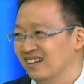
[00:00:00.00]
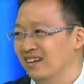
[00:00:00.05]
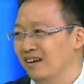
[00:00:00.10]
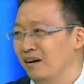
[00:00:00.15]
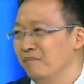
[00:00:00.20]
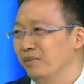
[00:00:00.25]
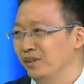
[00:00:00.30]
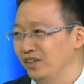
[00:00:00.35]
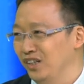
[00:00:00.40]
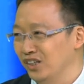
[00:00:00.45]

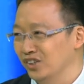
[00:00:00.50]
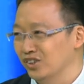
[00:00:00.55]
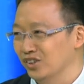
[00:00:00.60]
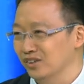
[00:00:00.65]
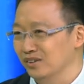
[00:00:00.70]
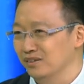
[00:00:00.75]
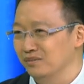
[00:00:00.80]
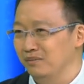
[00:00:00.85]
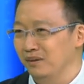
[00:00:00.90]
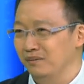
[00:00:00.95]

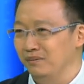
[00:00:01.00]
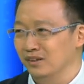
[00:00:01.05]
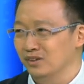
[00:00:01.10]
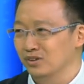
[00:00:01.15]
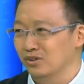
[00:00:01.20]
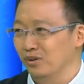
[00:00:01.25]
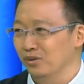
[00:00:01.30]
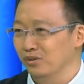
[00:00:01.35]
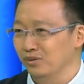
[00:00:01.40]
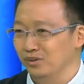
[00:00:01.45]
competitions may be
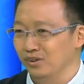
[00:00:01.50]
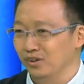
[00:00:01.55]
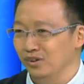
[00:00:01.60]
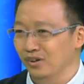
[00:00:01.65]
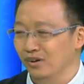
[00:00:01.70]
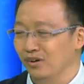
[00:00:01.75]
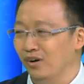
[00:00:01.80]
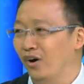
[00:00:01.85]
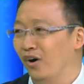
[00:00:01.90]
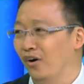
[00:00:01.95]
so, you
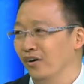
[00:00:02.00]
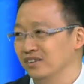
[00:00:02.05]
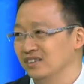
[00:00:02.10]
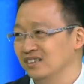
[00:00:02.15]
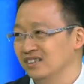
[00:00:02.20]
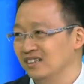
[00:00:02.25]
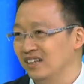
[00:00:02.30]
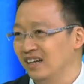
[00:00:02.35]
know, hot.